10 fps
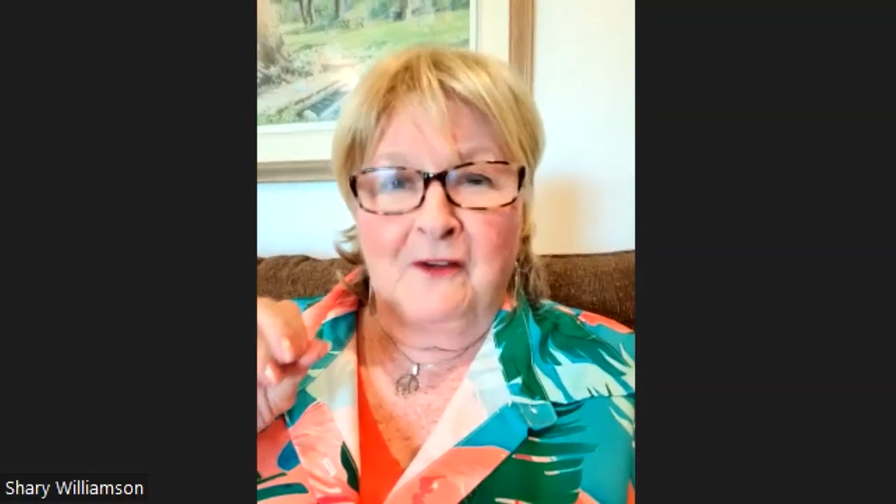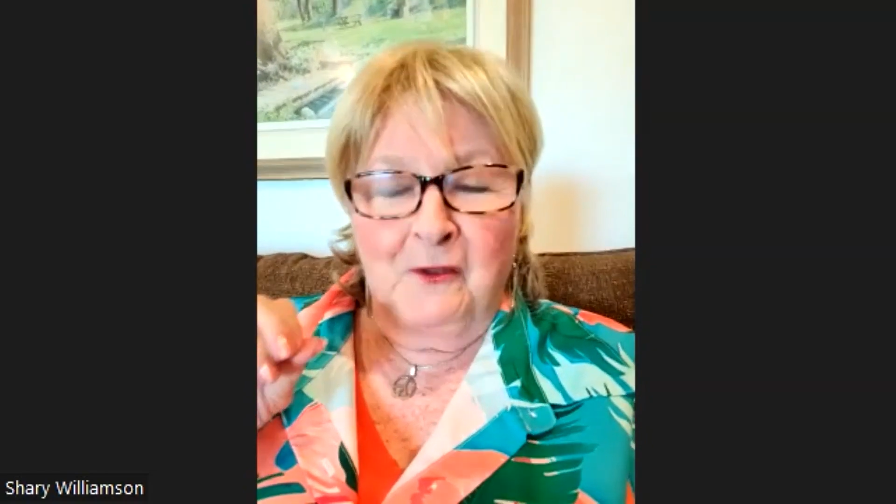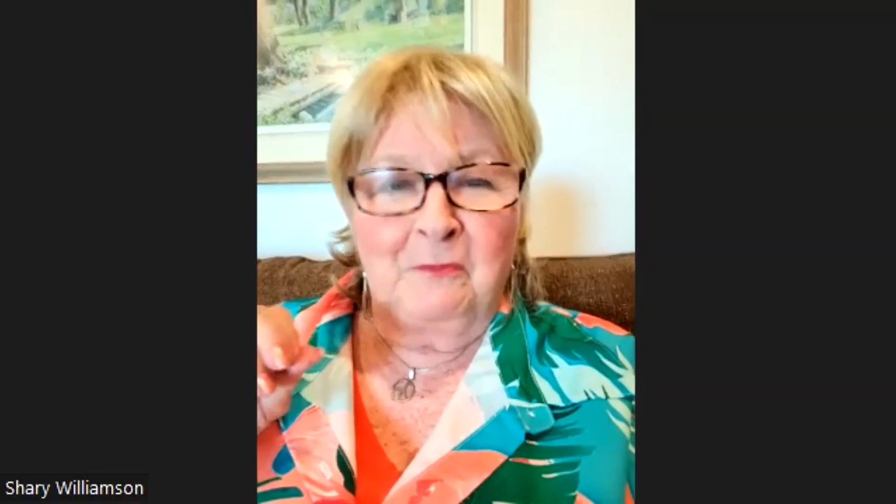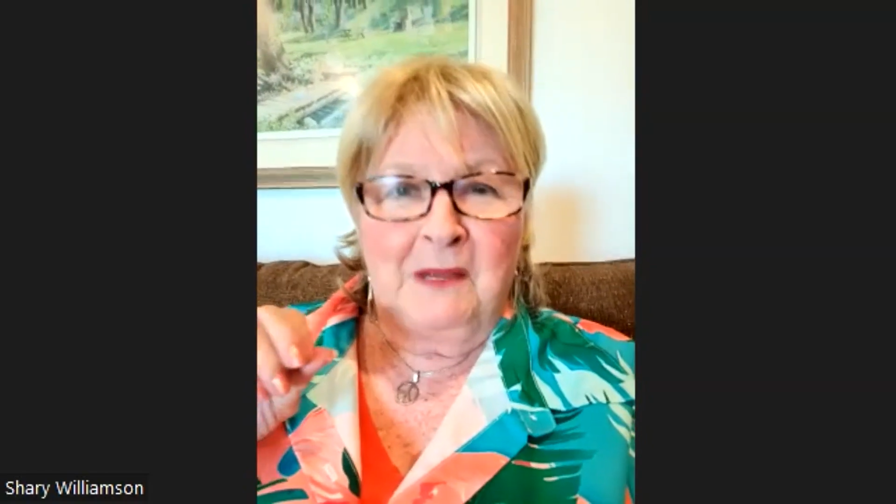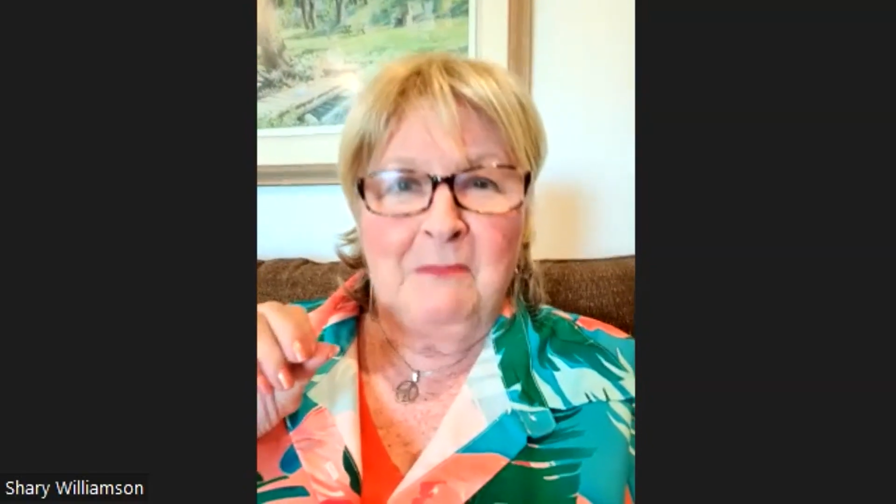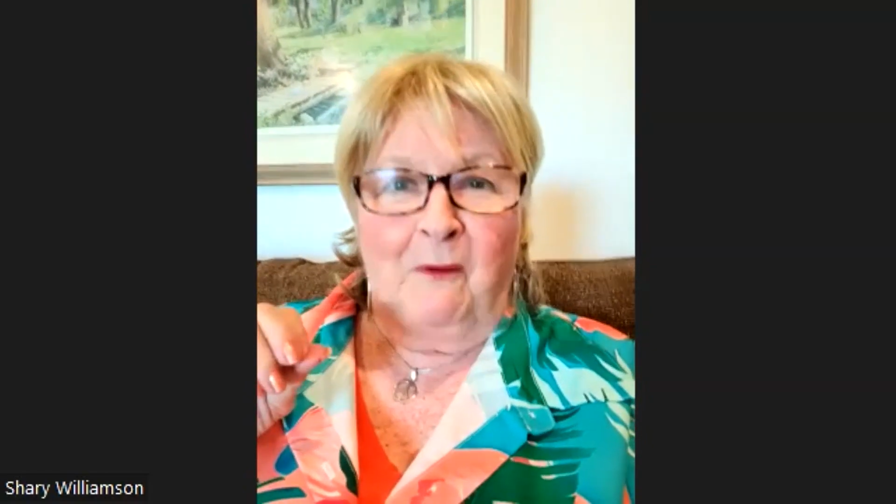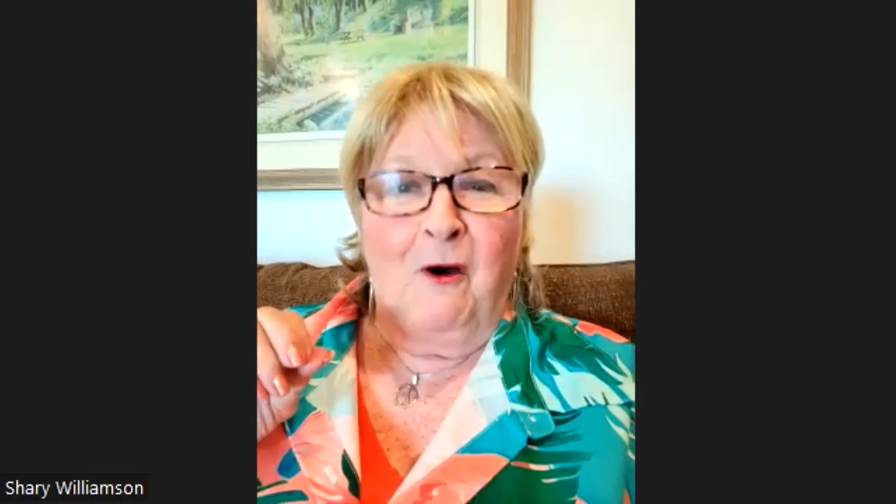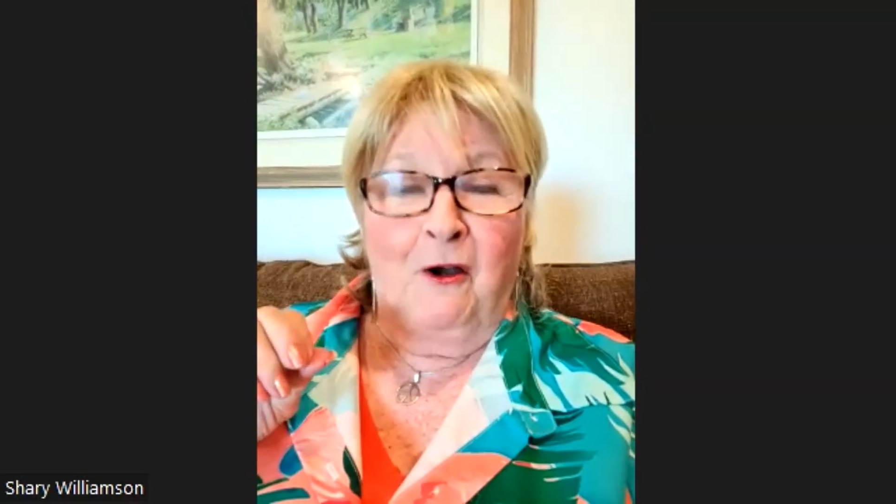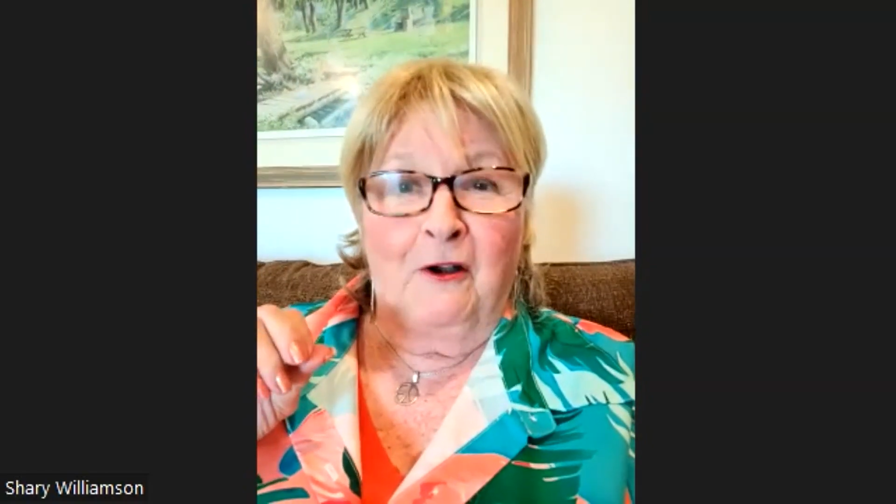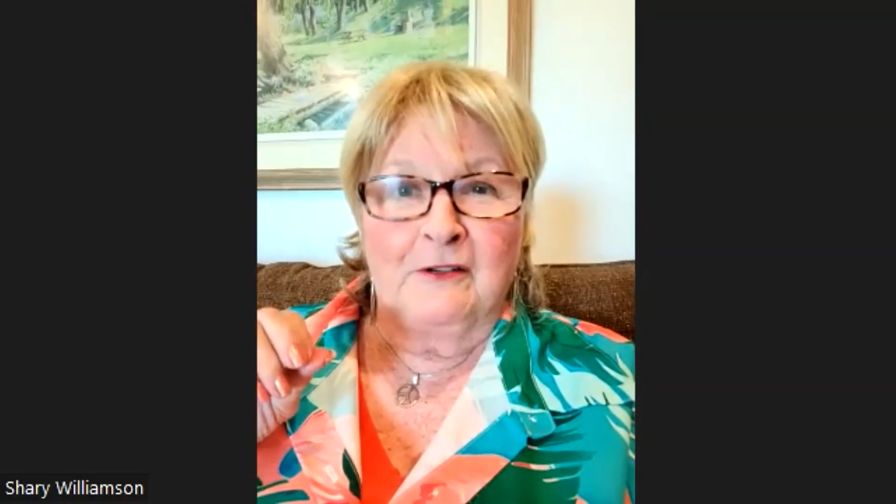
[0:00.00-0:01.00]
other people
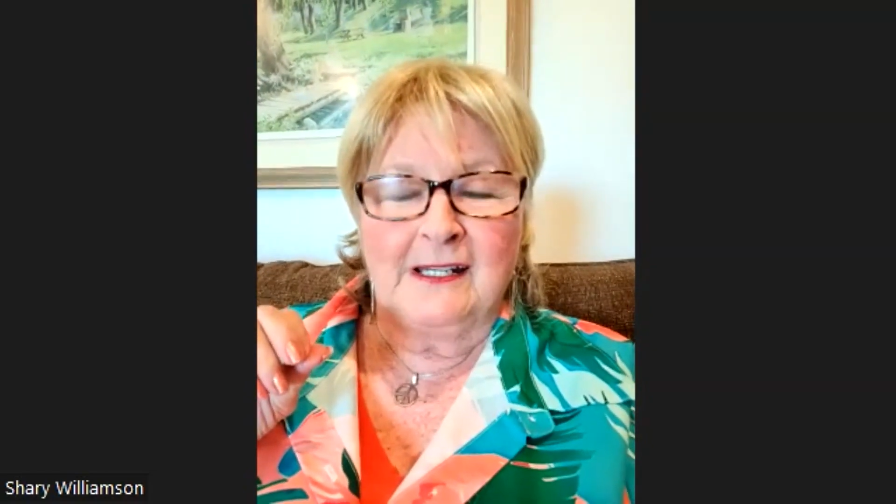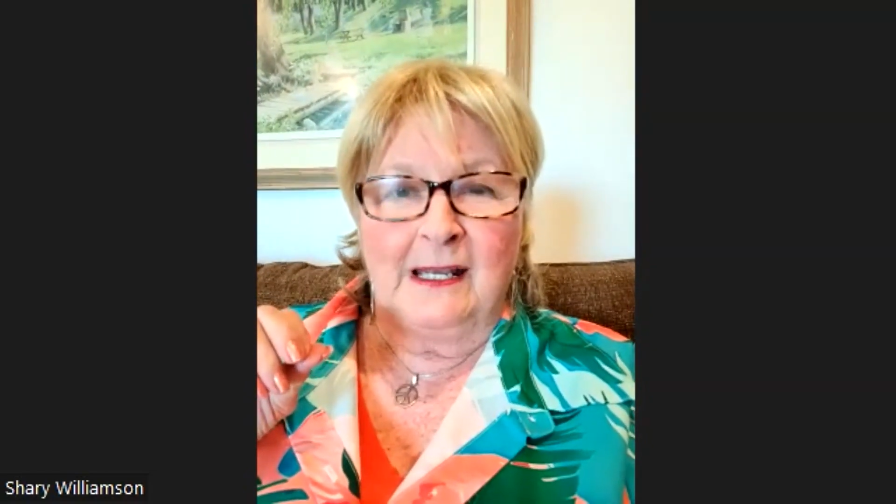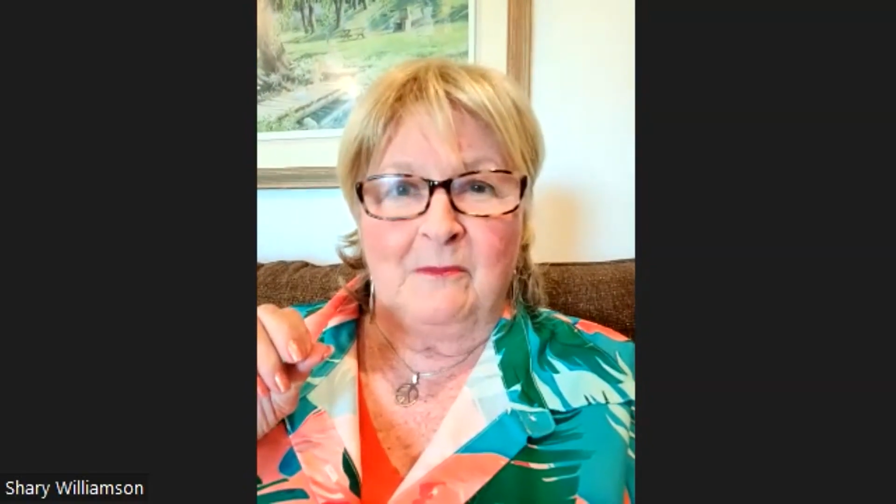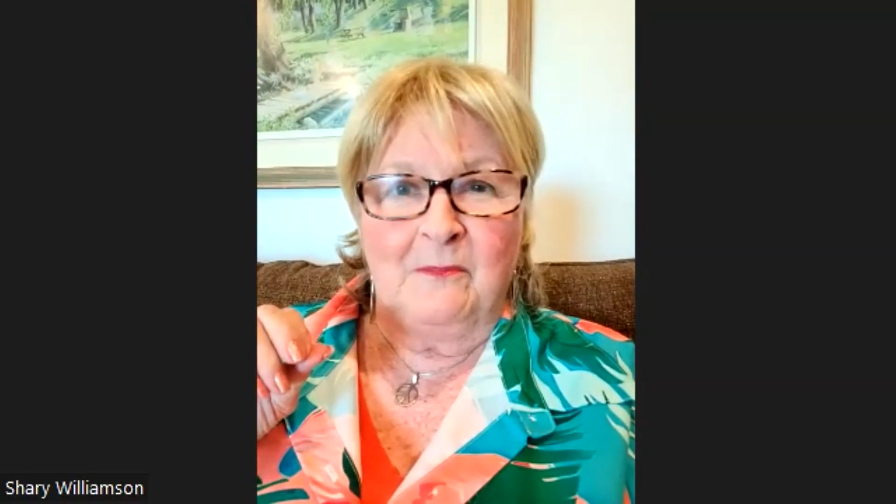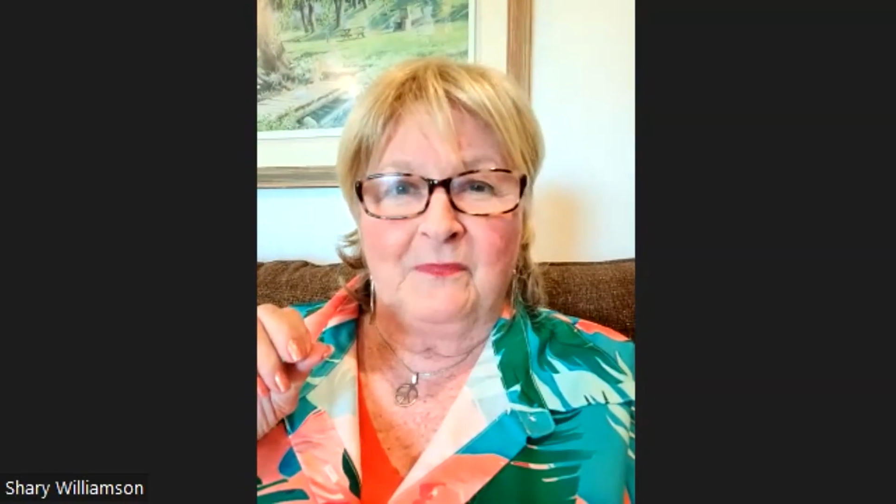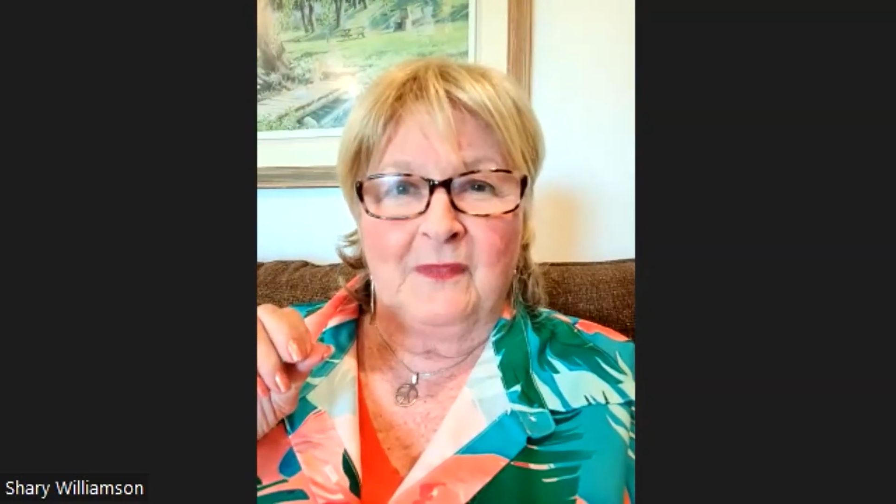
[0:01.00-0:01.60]
on our team